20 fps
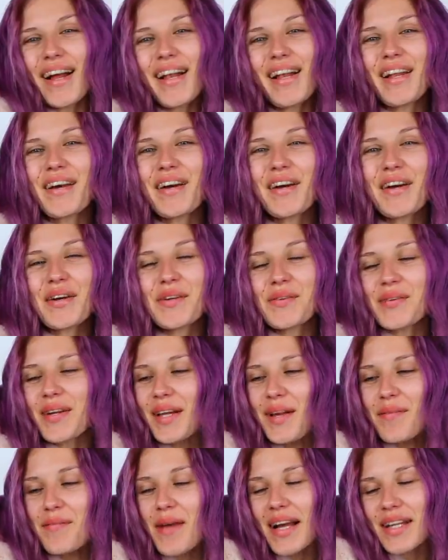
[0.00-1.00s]
Hello and
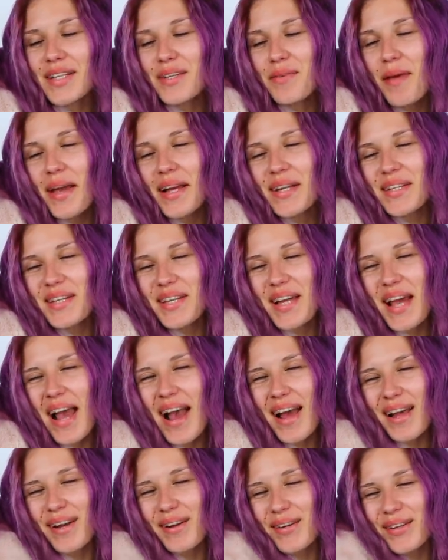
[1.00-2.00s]
welcome back to my
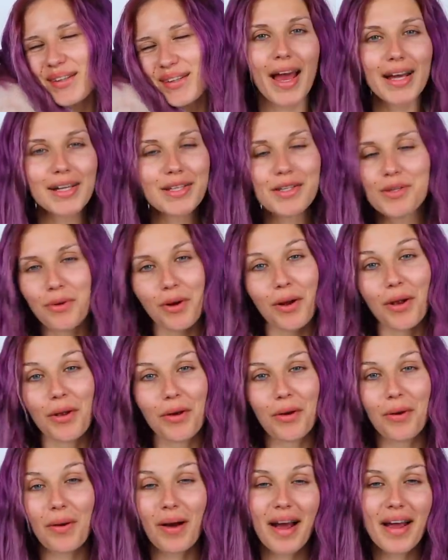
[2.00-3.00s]
channel. As you all
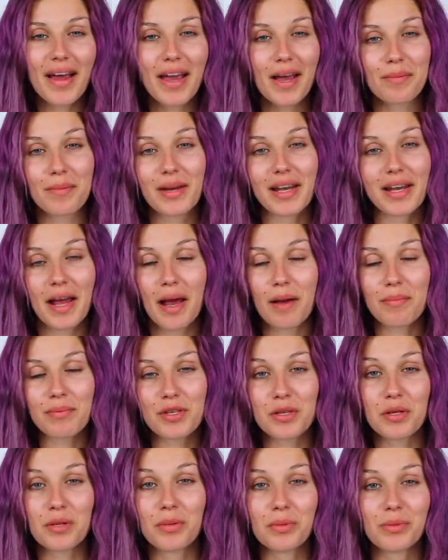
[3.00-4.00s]
know, I am an
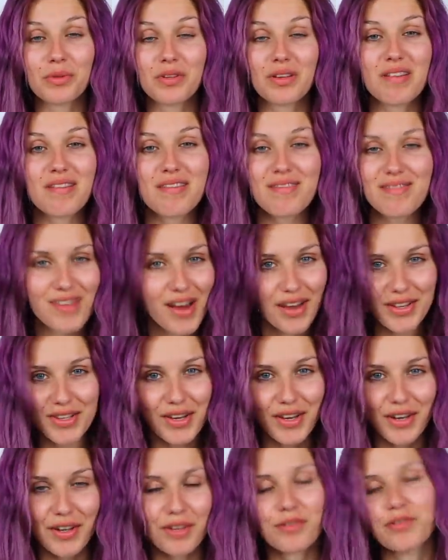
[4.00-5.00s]
absolute
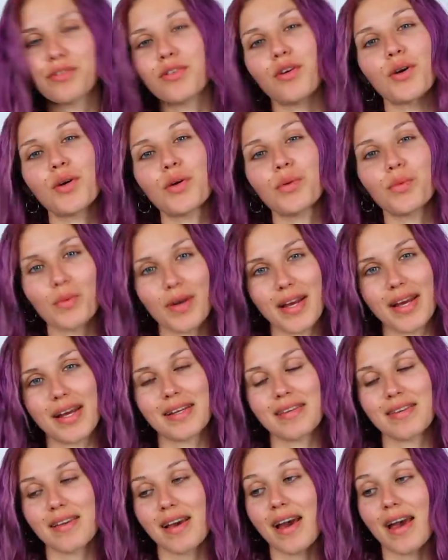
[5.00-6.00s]
nutter for
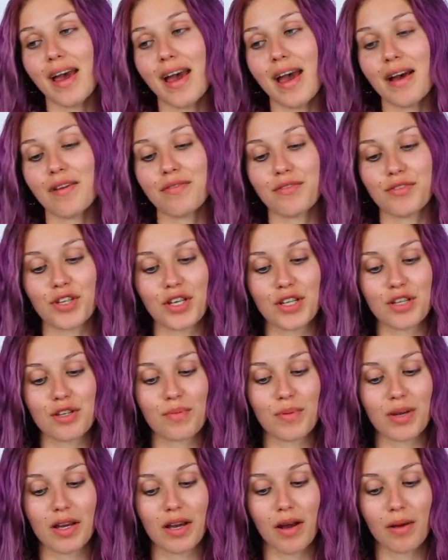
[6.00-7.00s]
wigs. I have just
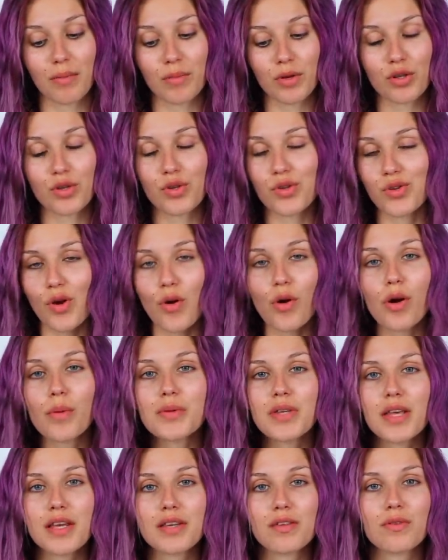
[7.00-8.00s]
become so
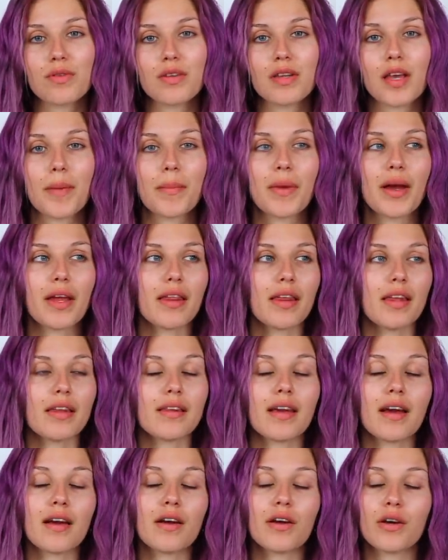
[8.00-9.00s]
obsessed with them. I think
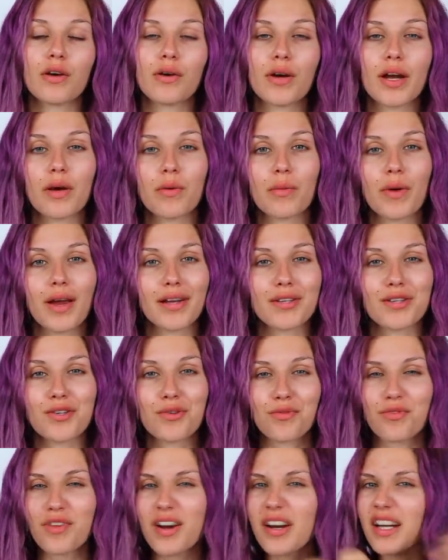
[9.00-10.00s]
they are a great way
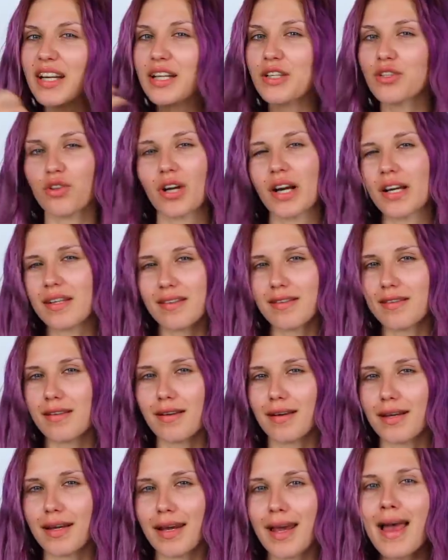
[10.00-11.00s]
to very
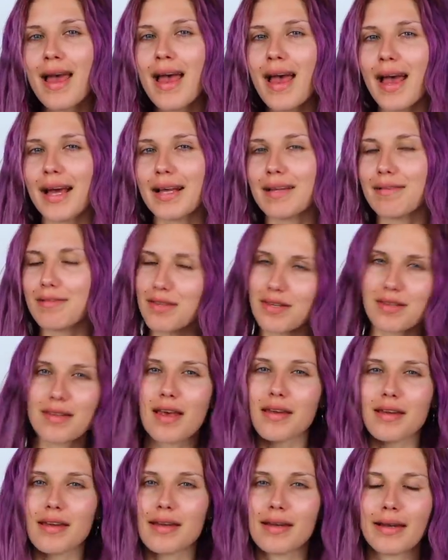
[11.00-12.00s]
drastically and
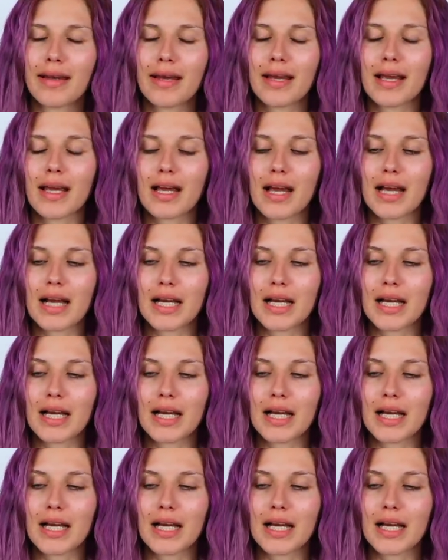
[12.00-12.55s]
suddenly